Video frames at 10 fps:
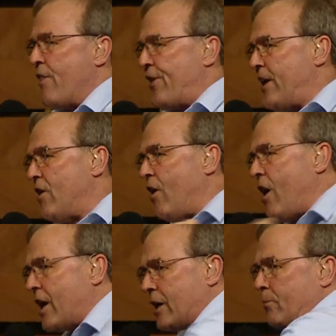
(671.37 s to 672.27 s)
the
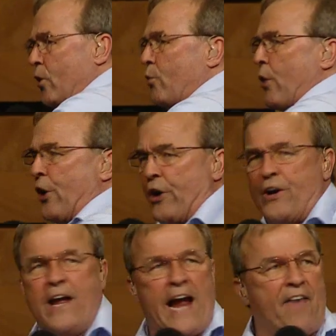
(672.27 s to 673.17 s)
audible
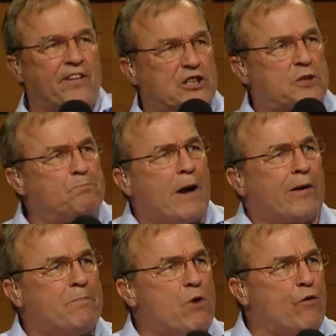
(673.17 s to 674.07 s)
word, and the
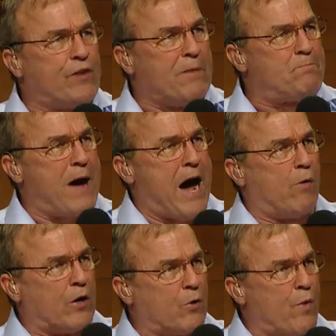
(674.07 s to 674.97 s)
Spirit moved in
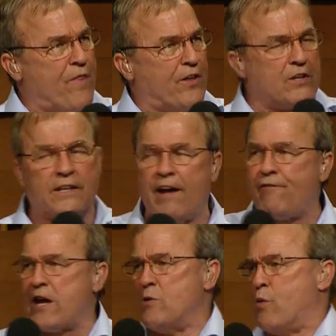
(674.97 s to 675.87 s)
power when the
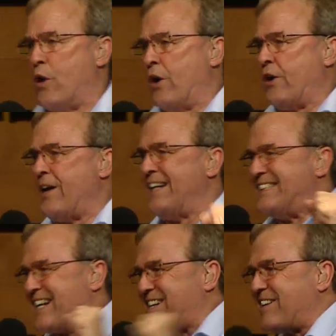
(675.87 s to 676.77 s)
living word
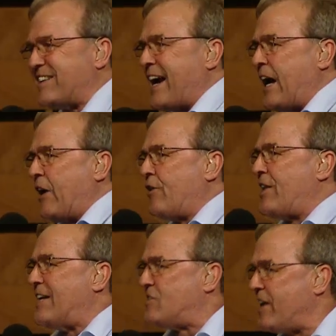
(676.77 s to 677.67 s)
declared
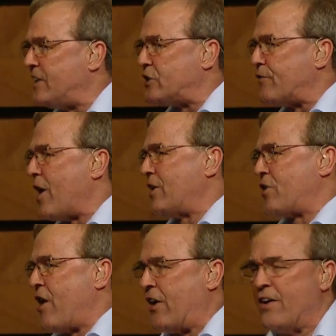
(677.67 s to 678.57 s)
the intents of God's
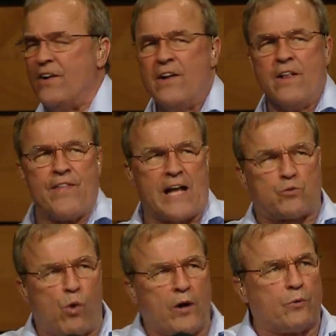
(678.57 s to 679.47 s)
heart. That's
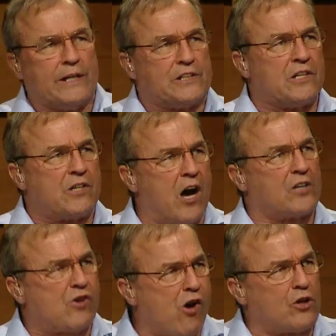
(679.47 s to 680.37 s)
one reason
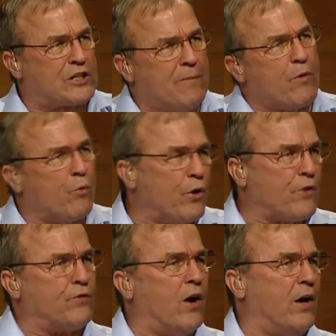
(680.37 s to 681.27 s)
God calls him the Word
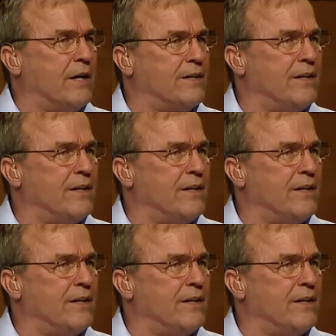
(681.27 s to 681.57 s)
of God.